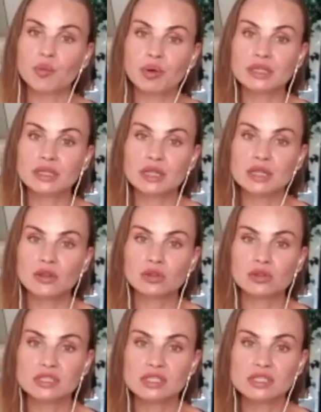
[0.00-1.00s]
But they're
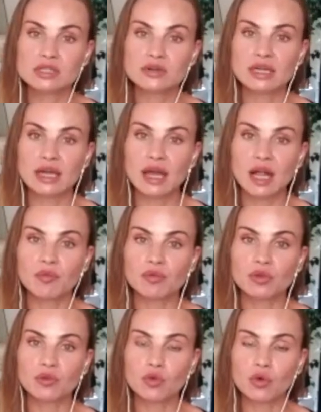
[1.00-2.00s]
not necessarily
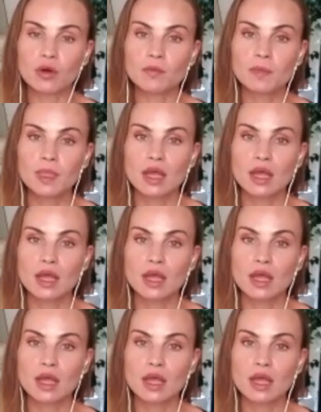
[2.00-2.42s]
helpful for